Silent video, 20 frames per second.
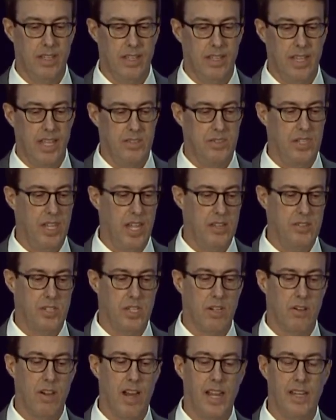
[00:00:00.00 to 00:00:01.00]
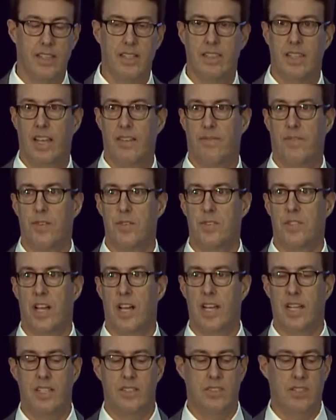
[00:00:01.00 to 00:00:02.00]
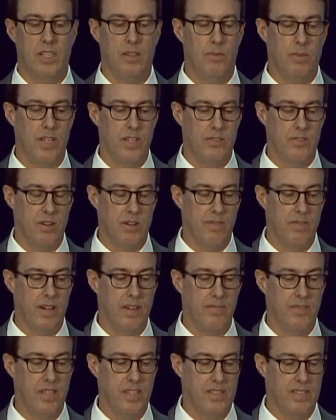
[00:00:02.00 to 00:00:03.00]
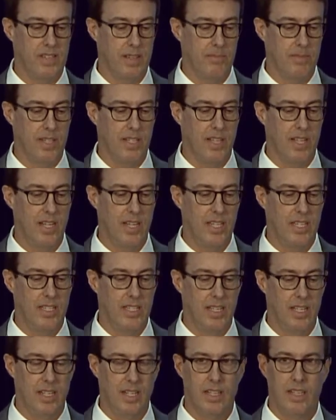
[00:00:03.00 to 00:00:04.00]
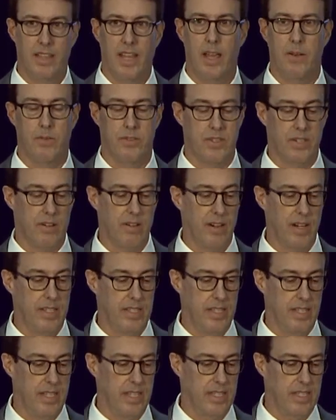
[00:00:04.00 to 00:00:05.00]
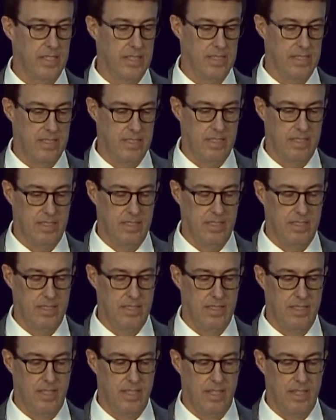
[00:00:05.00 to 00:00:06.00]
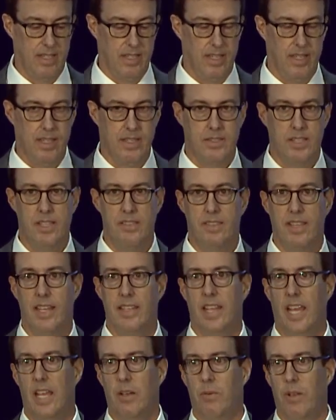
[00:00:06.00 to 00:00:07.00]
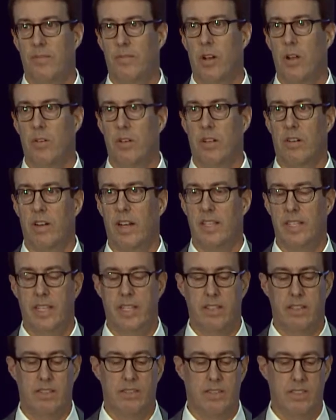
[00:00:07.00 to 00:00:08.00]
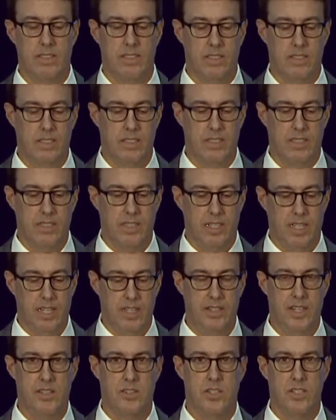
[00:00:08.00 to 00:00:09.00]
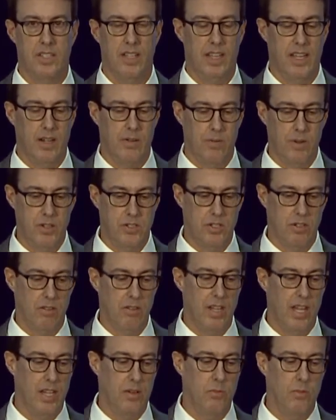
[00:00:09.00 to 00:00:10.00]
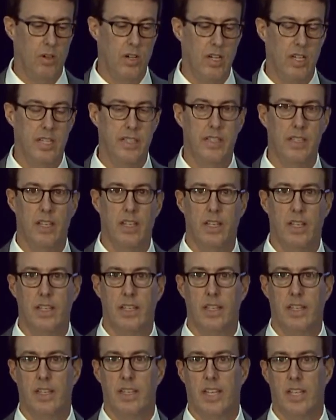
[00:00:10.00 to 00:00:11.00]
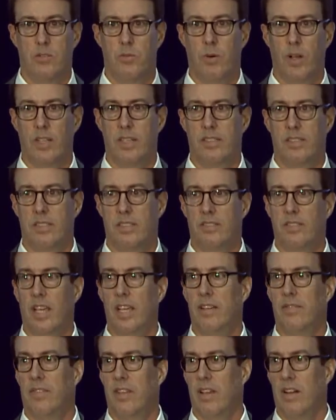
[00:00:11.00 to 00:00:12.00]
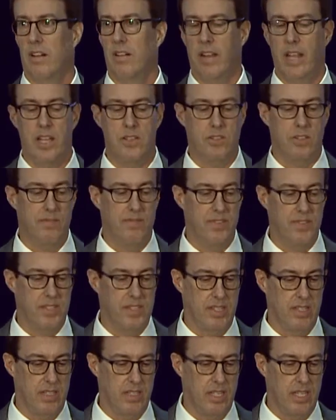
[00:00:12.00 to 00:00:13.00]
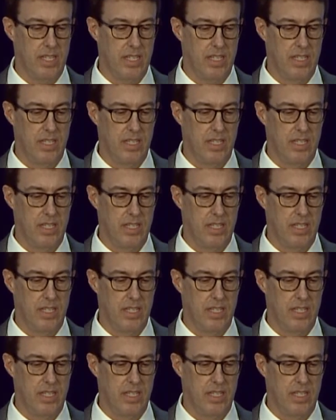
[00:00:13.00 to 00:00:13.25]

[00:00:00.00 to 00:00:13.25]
As the engine cranked on that first Odyssey when it drove off the assembly line, that was a great day. Since that day, we've grown a great deal. In addition to that original Line 1, as well as a state-of-the-art engine facility,